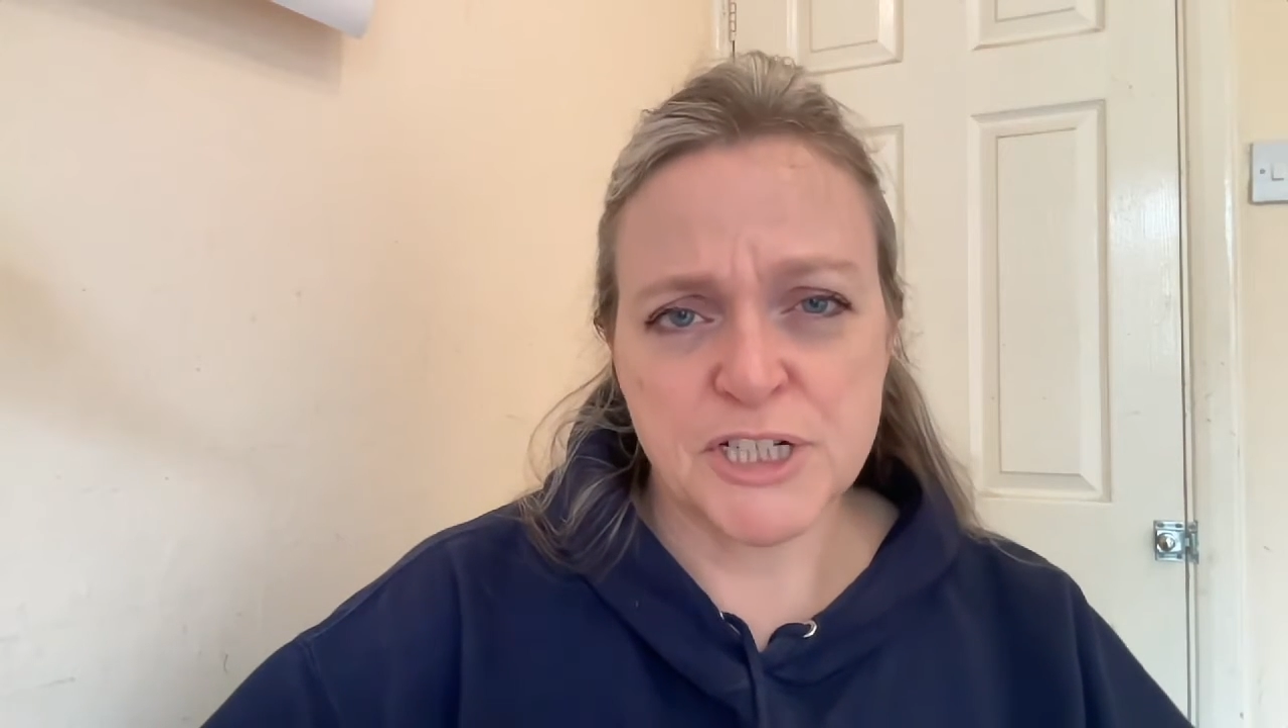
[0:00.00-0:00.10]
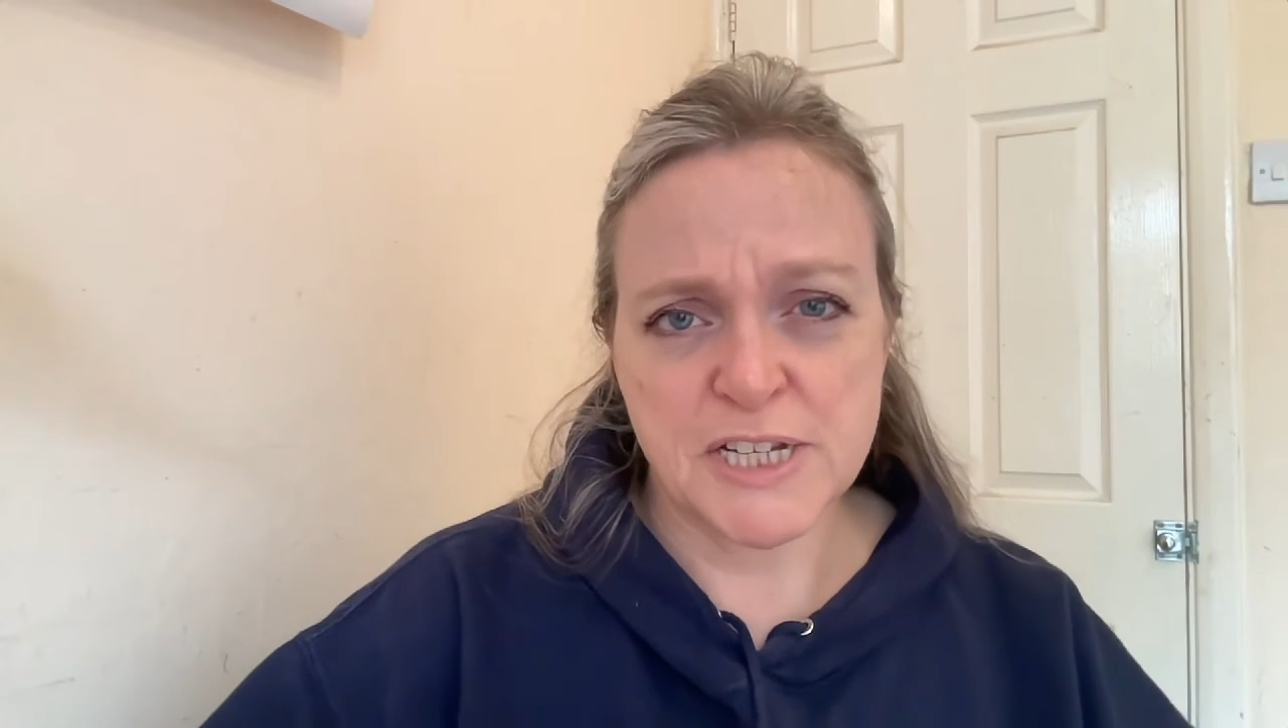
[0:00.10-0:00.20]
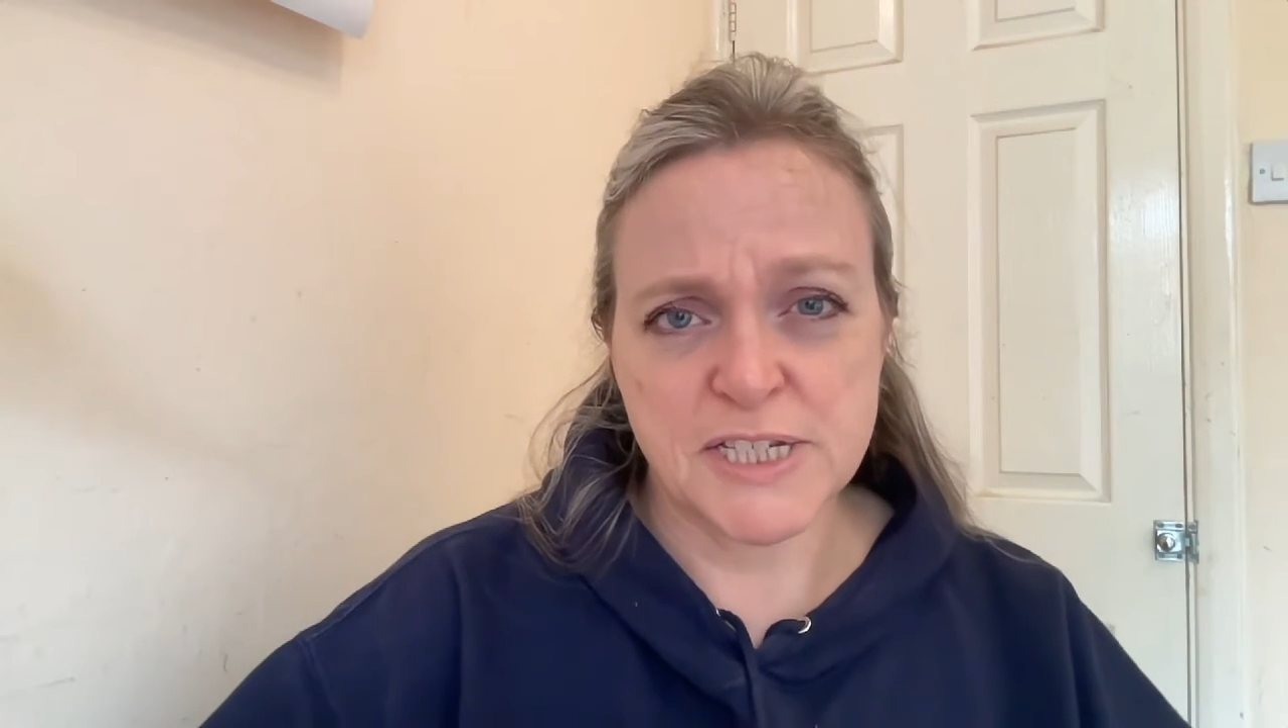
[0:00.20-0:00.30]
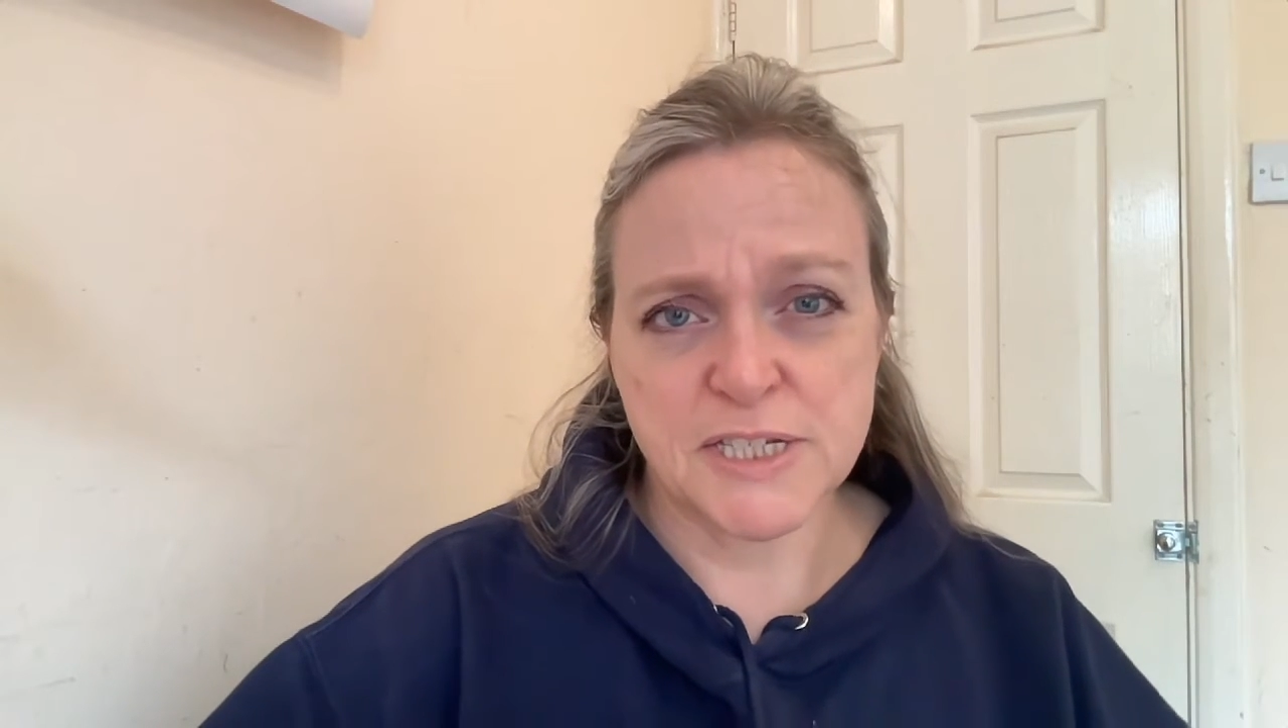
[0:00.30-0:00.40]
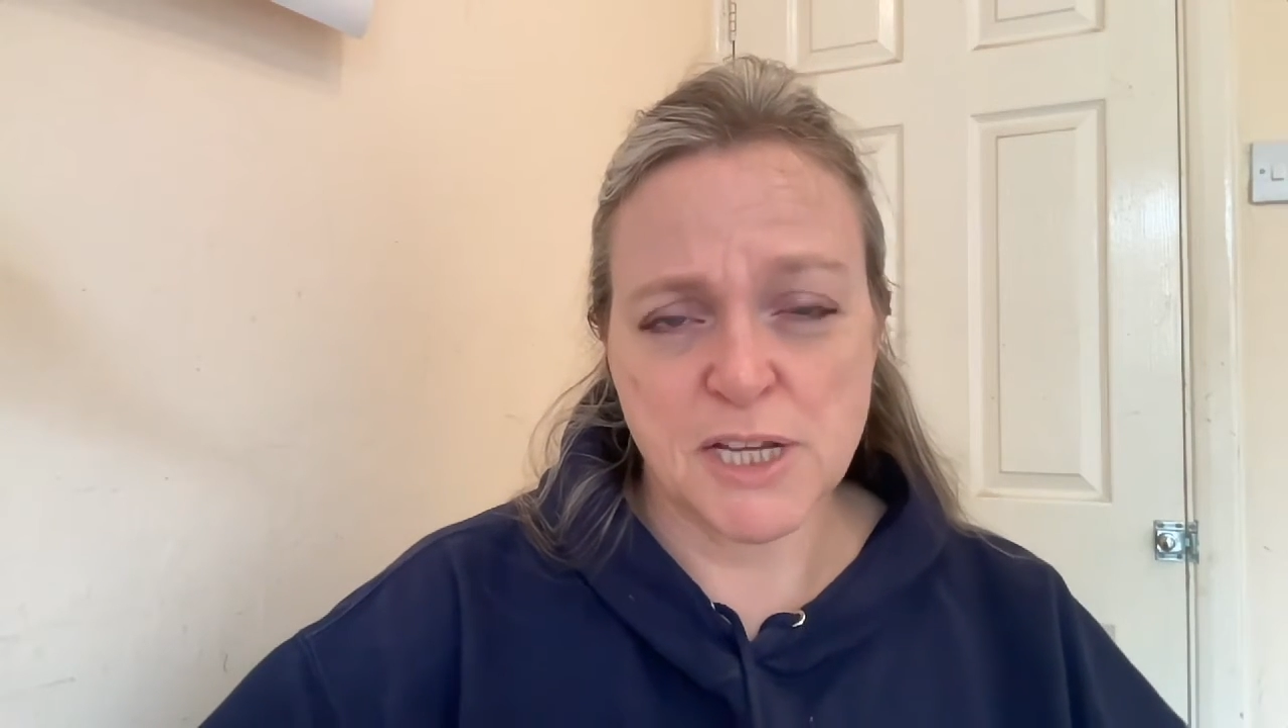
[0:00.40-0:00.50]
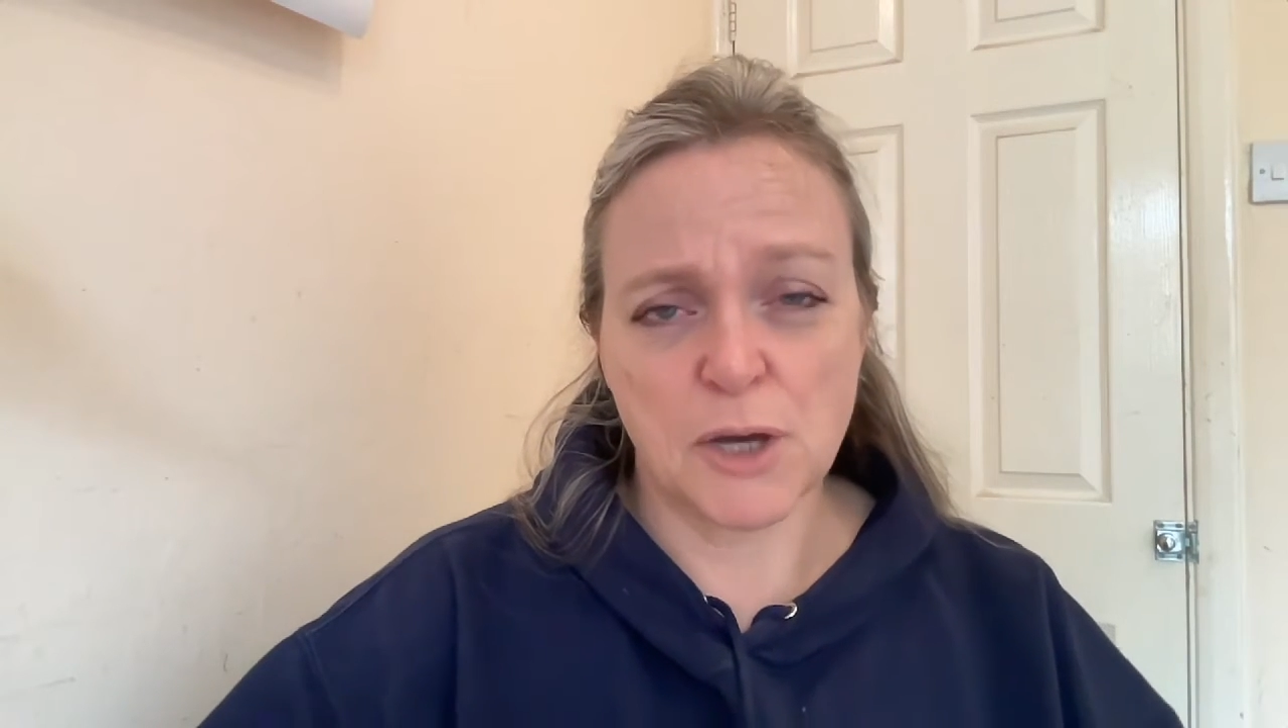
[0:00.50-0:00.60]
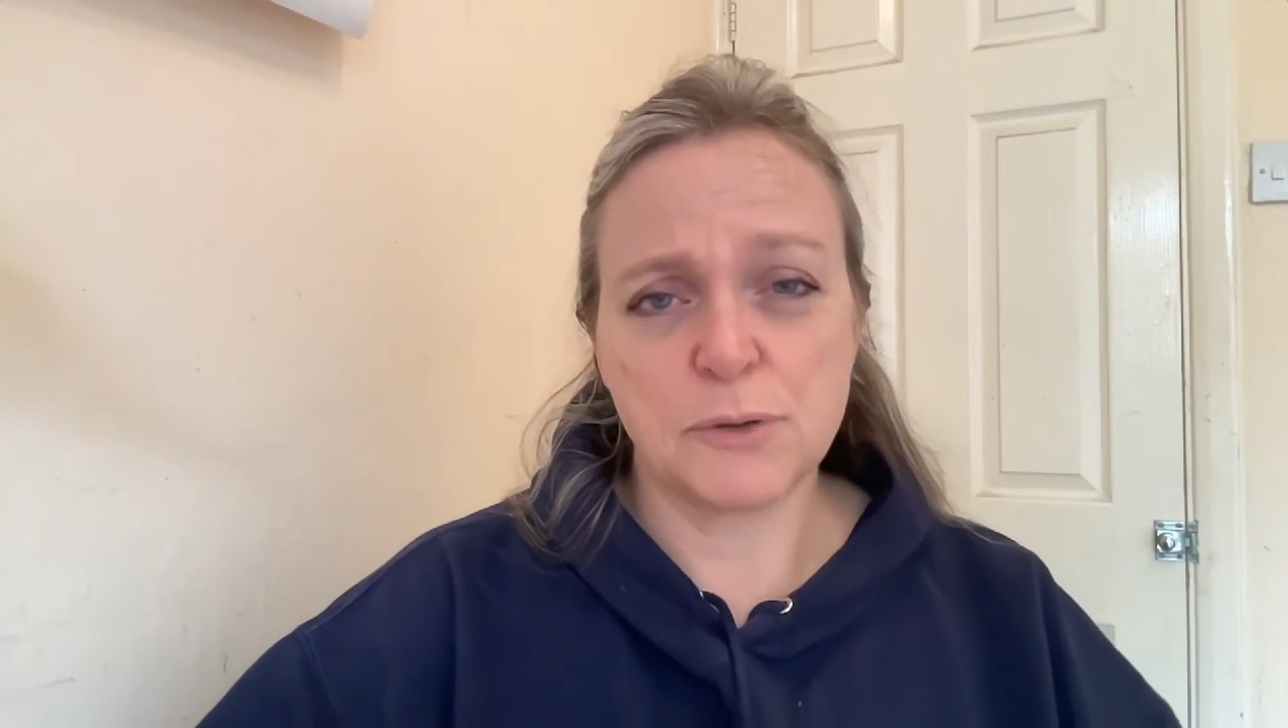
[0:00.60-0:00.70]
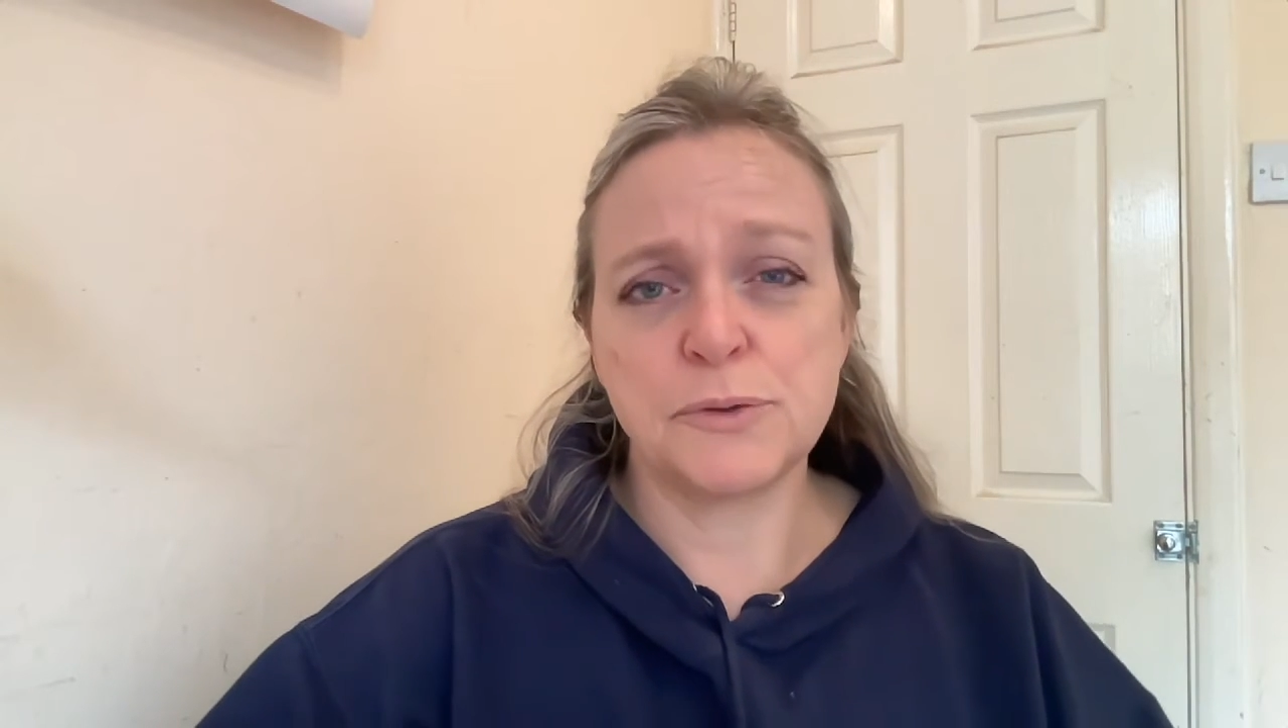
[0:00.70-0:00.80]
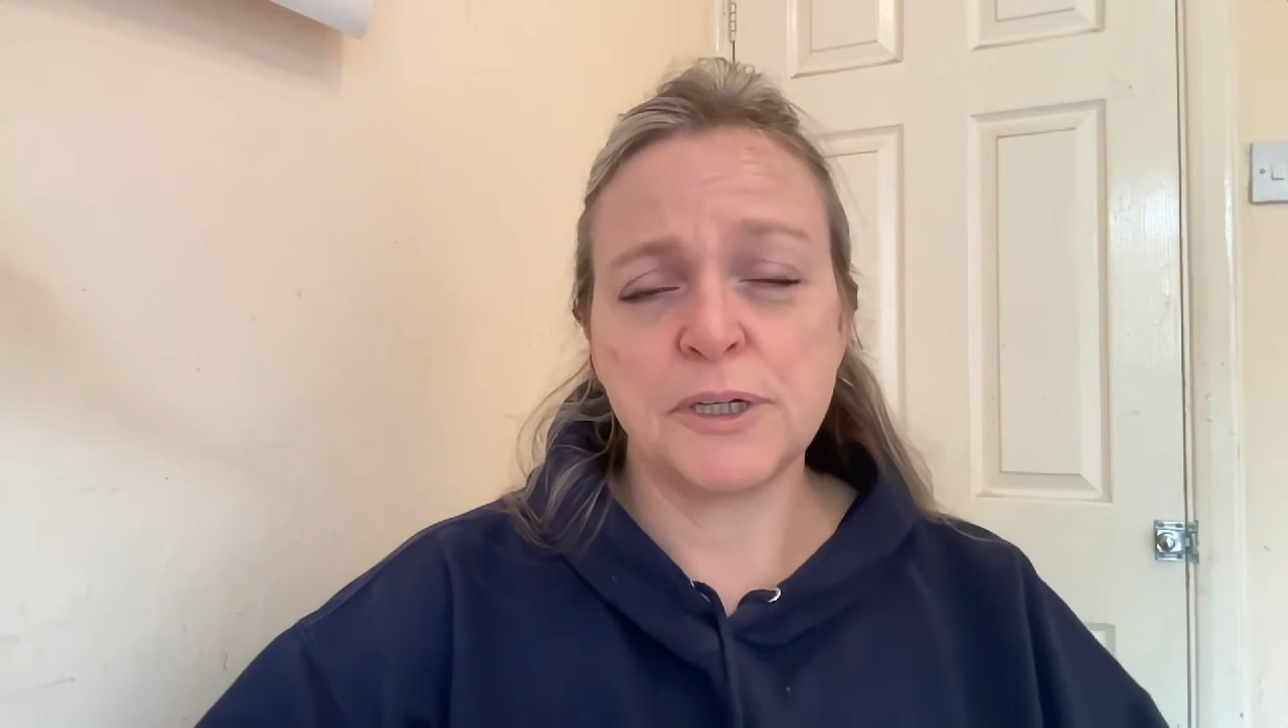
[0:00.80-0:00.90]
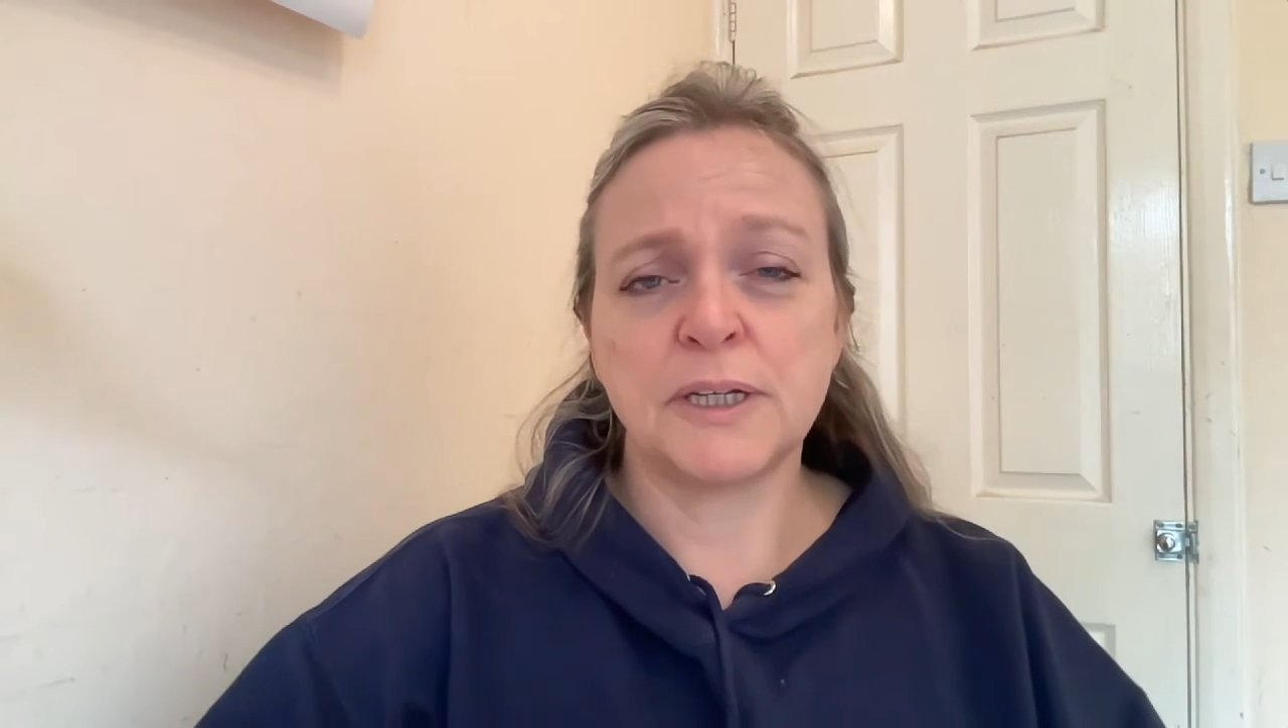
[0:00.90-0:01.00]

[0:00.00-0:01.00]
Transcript: has its own